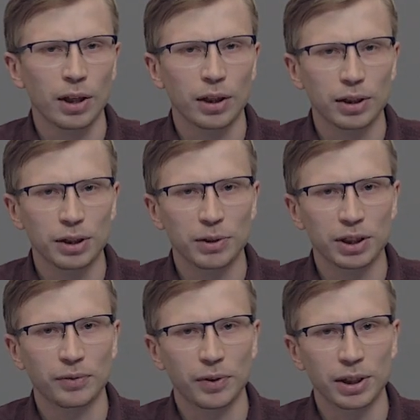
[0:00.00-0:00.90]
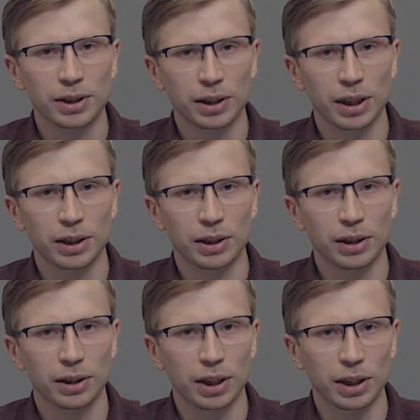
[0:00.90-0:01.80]
This specifies
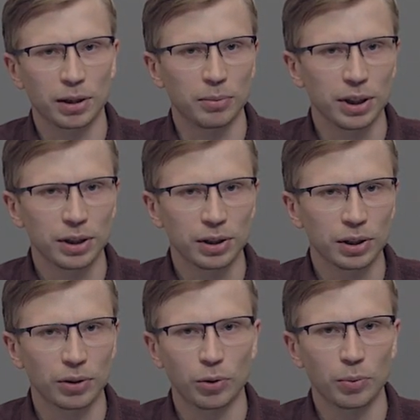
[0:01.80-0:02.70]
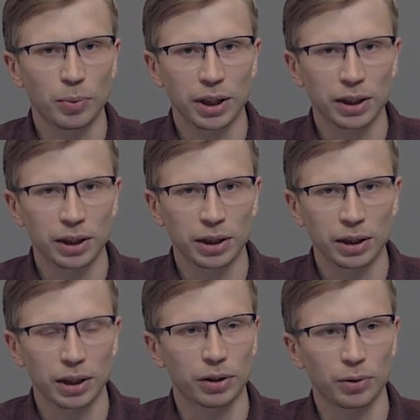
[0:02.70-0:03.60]
8 data bits, no parity,
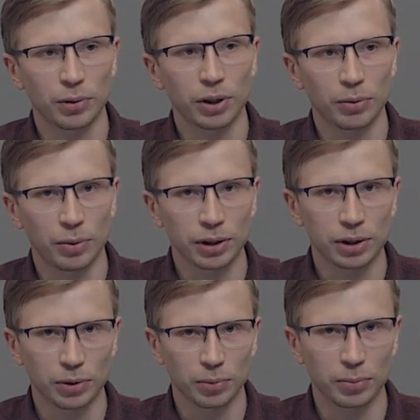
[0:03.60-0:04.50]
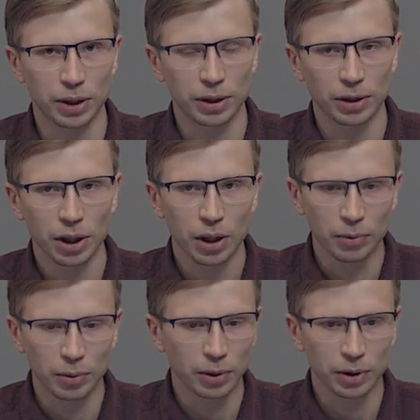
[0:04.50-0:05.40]
and only one stop bit.
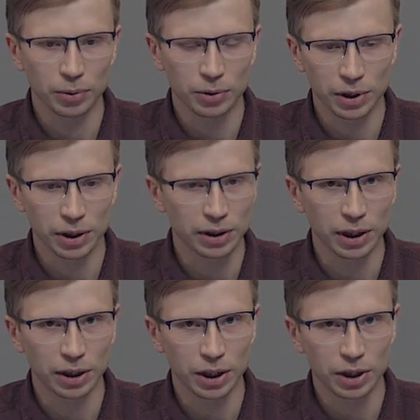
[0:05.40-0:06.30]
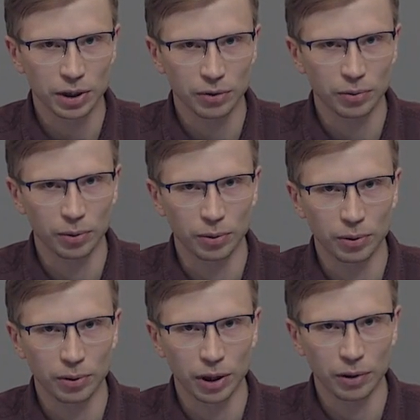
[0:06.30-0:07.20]
We will use this notation for
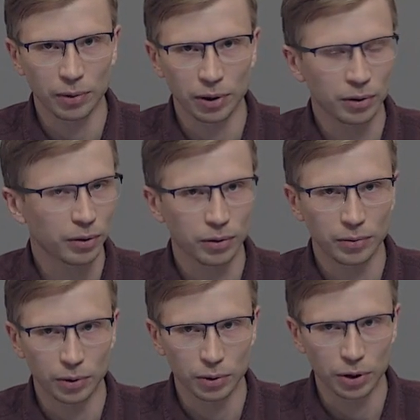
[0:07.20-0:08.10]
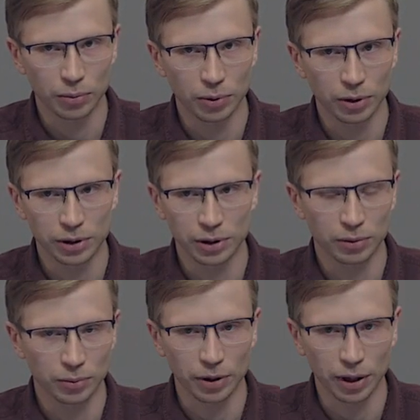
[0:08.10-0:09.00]
all our future works
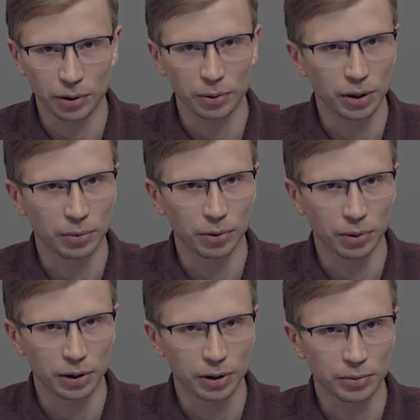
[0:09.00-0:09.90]
with Arduino boards.